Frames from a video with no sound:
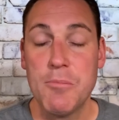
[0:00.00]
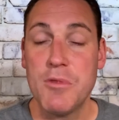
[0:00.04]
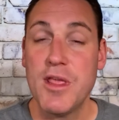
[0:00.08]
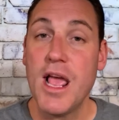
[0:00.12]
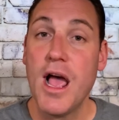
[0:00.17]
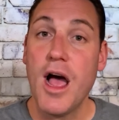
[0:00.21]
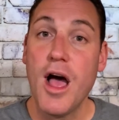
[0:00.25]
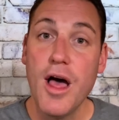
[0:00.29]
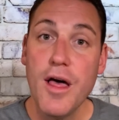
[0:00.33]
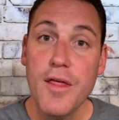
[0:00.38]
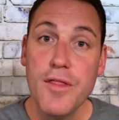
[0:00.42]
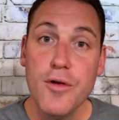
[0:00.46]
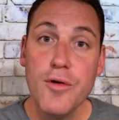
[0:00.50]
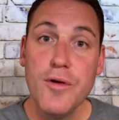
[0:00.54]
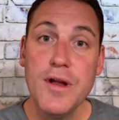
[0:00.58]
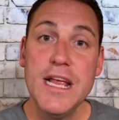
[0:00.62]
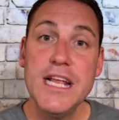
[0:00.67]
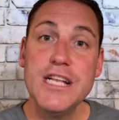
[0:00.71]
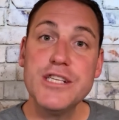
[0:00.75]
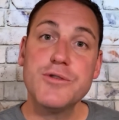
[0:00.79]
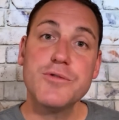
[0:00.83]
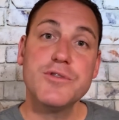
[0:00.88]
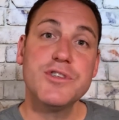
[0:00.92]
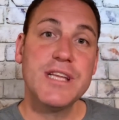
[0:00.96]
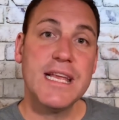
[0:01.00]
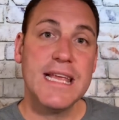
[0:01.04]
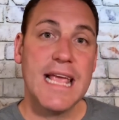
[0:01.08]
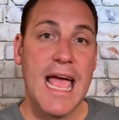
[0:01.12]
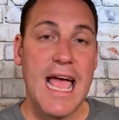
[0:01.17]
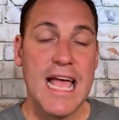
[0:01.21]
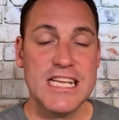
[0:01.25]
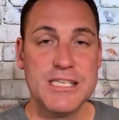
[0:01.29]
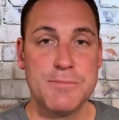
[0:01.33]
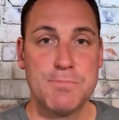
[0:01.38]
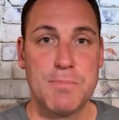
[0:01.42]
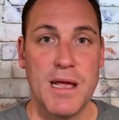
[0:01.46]
The other interesting
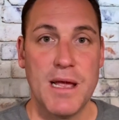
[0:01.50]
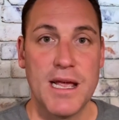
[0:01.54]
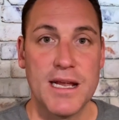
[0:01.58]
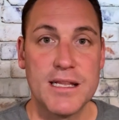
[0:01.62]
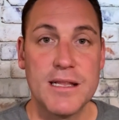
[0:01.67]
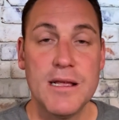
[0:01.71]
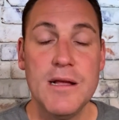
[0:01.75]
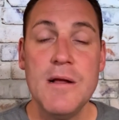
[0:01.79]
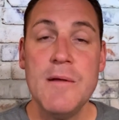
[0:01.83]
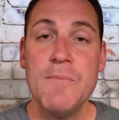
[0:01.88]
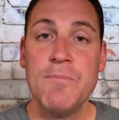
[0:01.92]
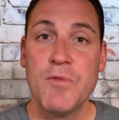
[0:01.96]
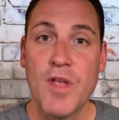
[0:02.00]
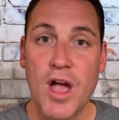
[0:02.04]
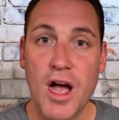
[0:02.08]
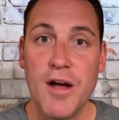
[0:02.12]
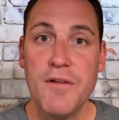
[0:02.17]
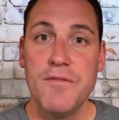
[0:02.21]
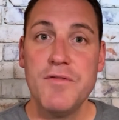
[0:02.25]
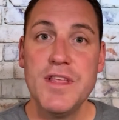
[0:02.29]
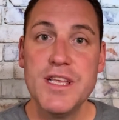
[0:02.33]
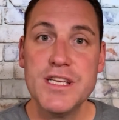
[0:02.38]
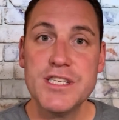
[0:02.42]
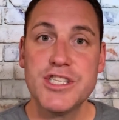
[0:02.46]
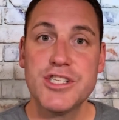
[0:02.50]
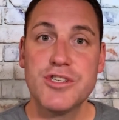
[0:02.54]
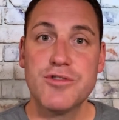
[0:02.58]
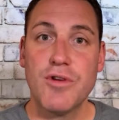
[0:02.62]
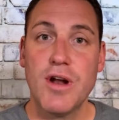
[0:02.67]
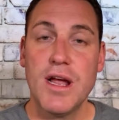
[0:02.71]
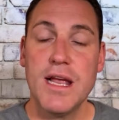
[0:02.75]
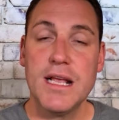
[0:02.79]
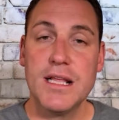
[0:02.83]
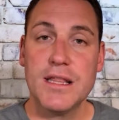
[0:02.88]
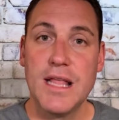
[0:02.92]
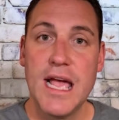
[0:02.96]
aspect of this
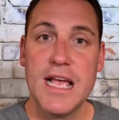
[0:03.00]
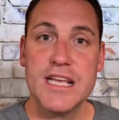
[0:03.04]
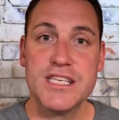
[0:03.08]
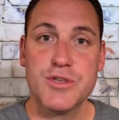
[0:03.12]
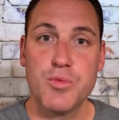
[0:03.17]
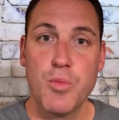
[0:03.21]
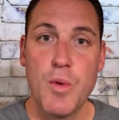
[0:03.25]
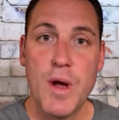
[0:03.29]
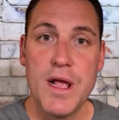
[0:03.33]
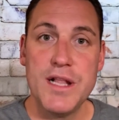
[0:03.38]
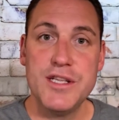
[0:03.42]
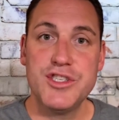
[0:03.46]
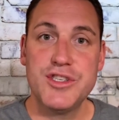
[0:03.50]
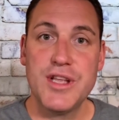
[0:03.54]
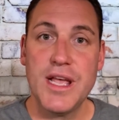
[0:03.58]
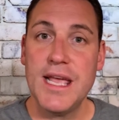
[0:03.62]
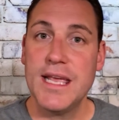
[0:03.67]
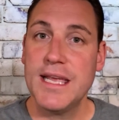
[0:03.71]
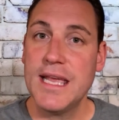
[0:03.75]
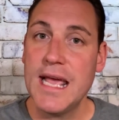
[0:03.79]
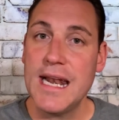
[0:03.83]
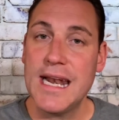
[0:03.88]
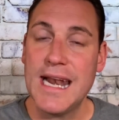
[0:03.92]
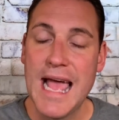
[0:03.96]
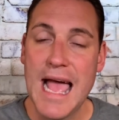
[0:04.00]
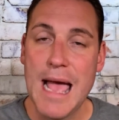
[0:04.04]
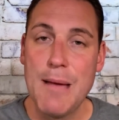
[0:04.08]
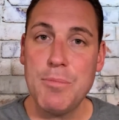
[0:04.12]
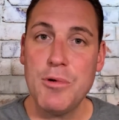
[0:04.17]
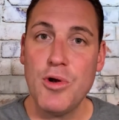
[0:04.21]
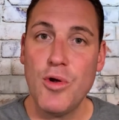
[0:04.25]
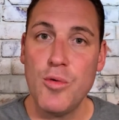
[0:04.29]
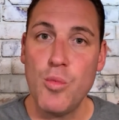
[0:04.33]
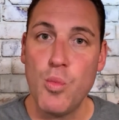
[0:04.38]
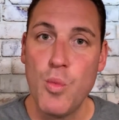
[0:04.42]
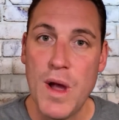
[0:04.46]
strike last Wednesday, again, it happened
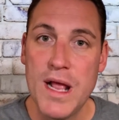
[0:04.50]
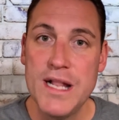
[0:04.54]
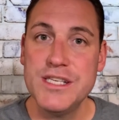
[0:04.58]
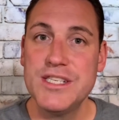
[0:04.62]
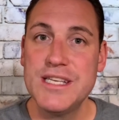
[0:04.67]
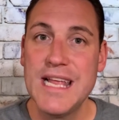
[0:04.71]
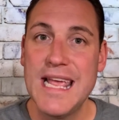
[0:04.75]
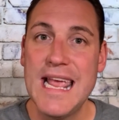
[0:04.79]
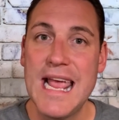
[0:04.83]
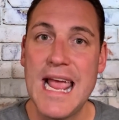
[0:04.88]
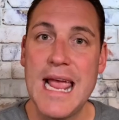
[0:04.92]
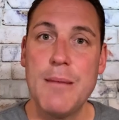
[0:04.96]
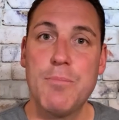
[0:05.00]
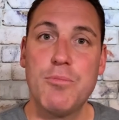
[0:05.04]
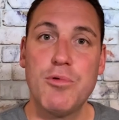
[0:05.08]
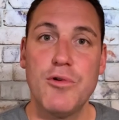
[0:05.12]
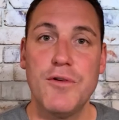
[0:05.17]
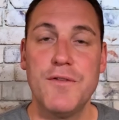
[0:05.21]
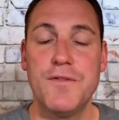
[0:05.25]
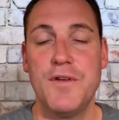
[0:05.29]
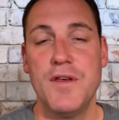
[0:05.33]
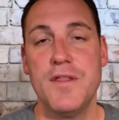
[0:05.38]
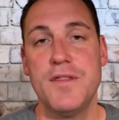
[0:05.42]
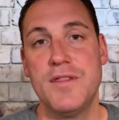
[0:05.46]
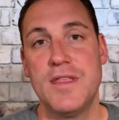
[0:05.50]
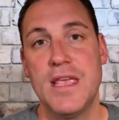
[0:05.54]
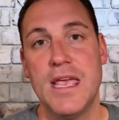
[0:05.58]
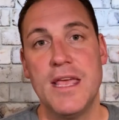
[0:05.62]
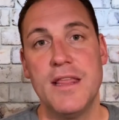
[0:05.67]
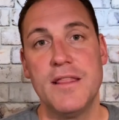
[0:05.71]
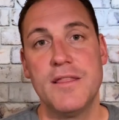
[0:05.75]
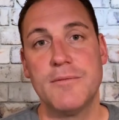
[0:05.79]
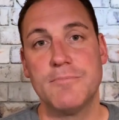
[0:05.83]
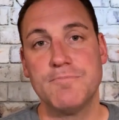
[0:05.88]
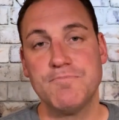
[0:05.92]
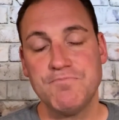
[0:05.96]
on Wednesday, April
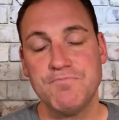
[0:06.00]
15th,